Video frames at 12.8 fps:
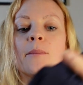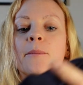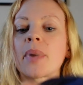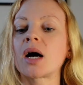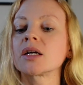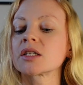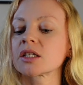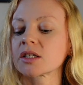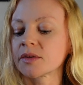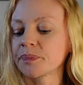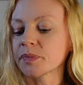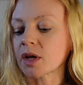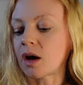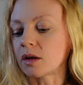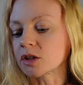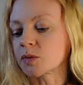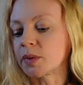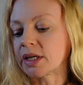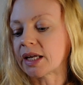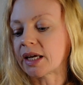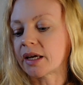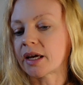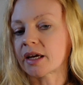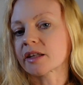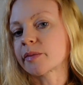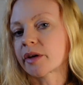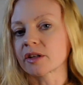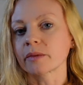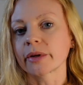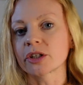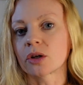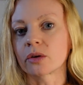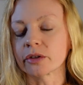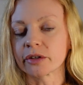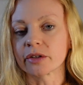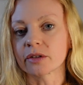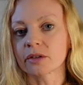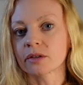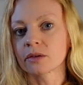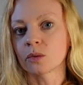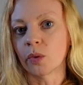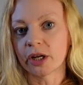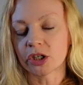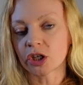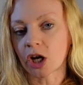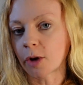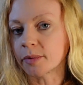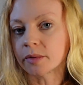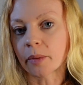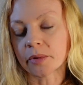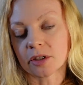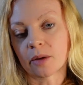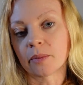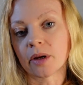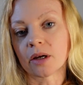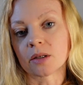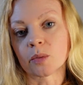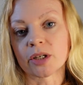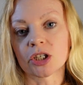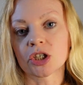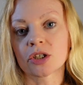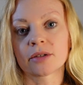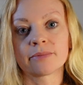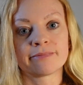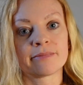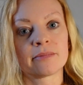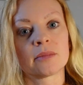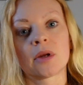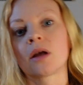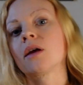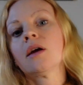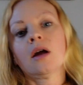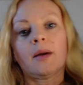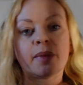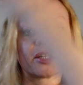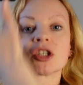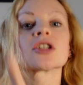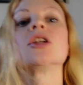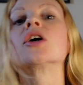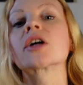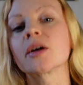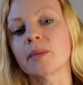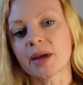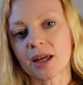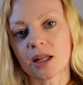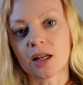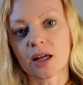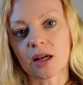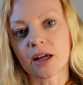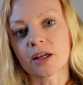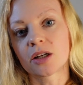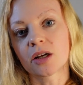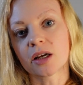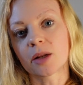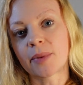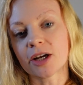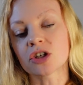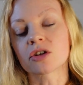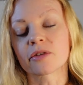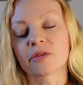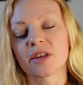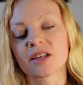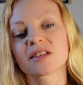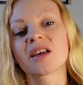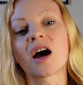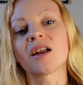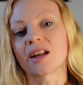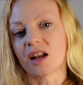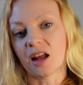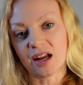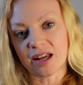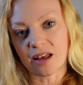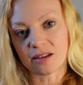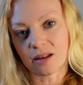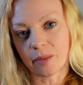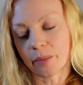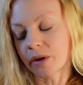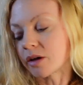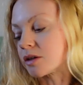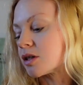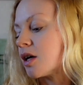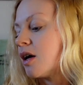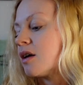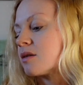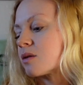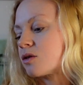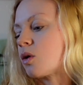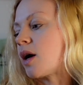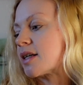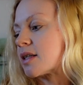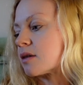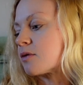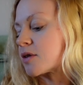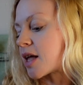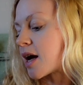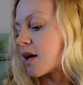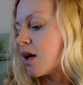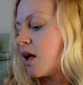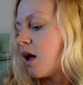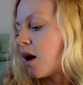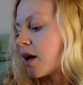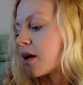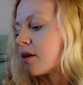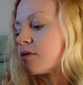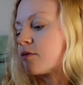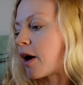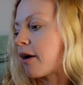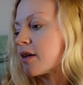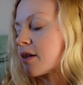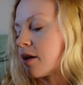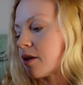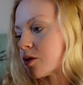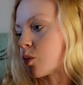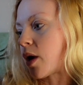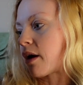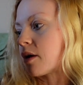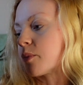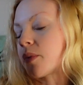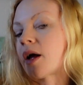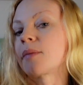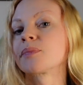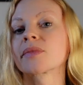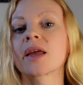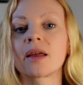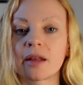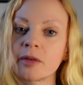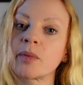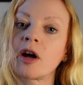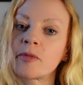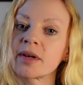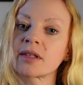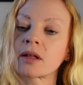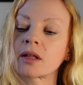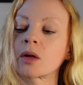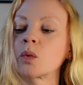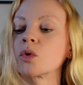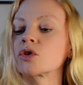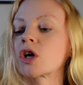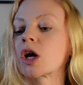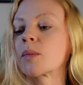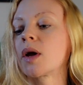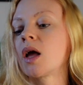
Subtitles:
but ultimately it exposes my shoulders, which open up to sunburn, which, I mean, just look at me. Like, I can look at a picture of the sun and I get sunburned. So it's not ideal for that. I very seldom wear it, but it is part of my cycling wardrobe.